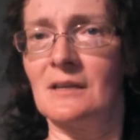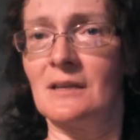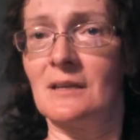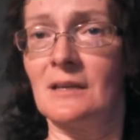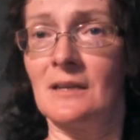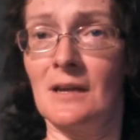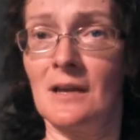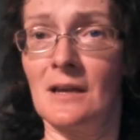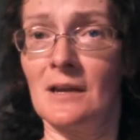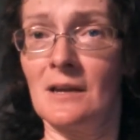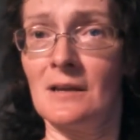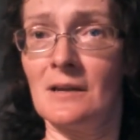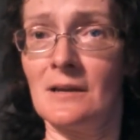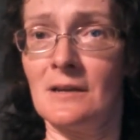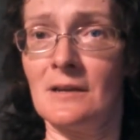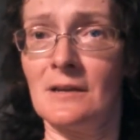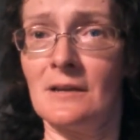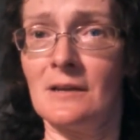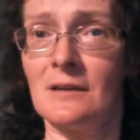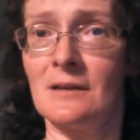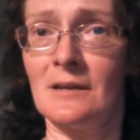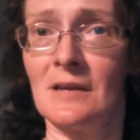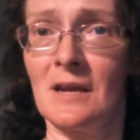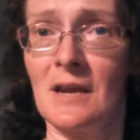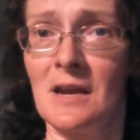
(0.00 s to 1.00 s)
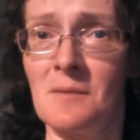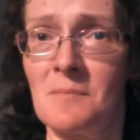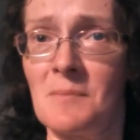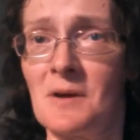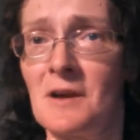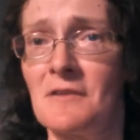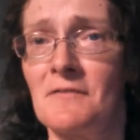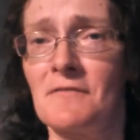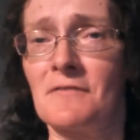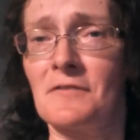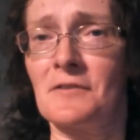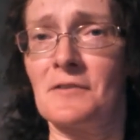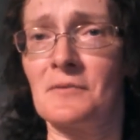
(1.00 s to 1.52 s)
yay,
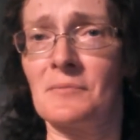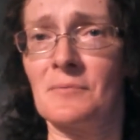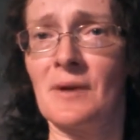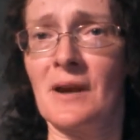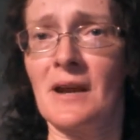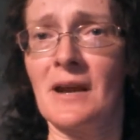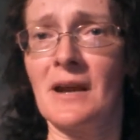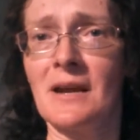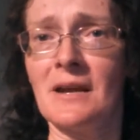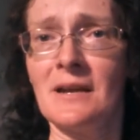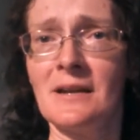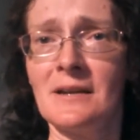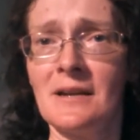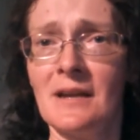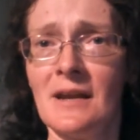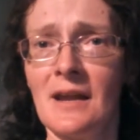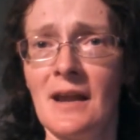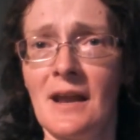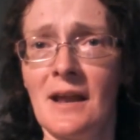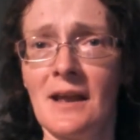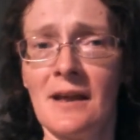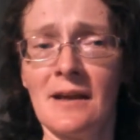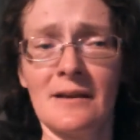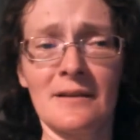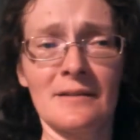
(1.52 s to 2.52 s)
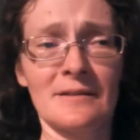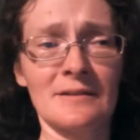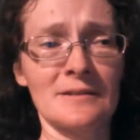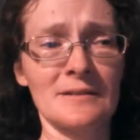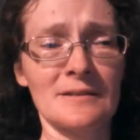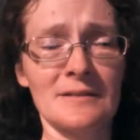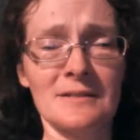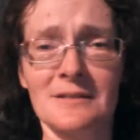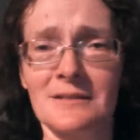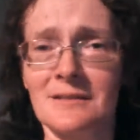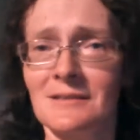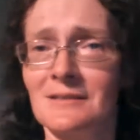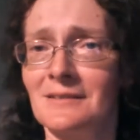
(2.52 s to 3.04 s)
amen for the rain
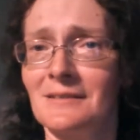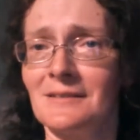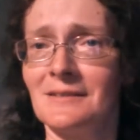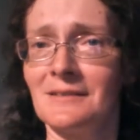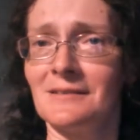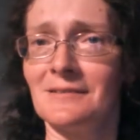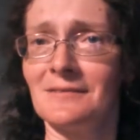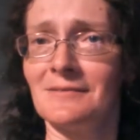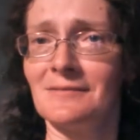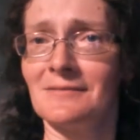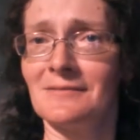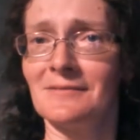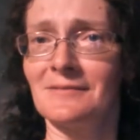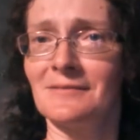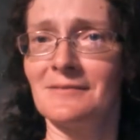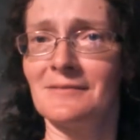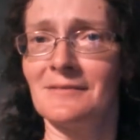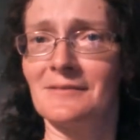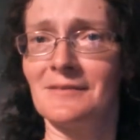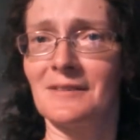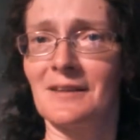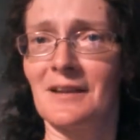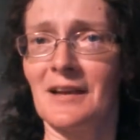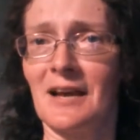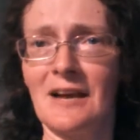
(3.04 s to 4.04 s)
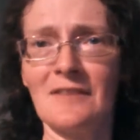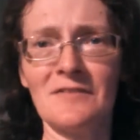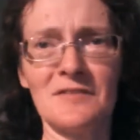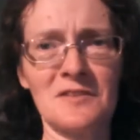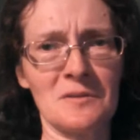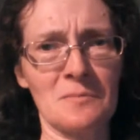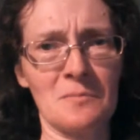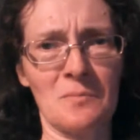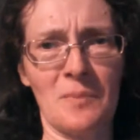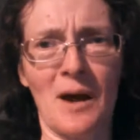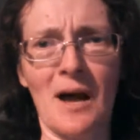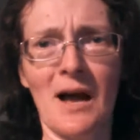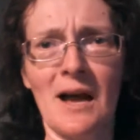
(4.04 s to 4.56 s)
and have
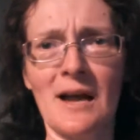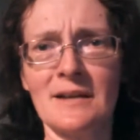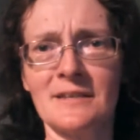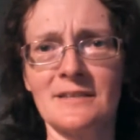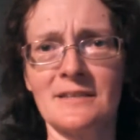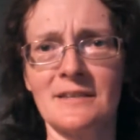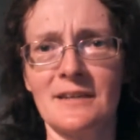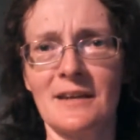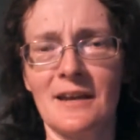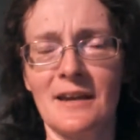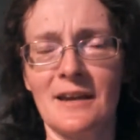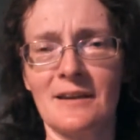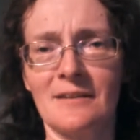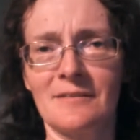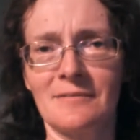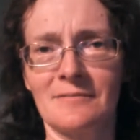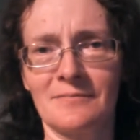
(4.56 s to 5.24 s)
some pie today.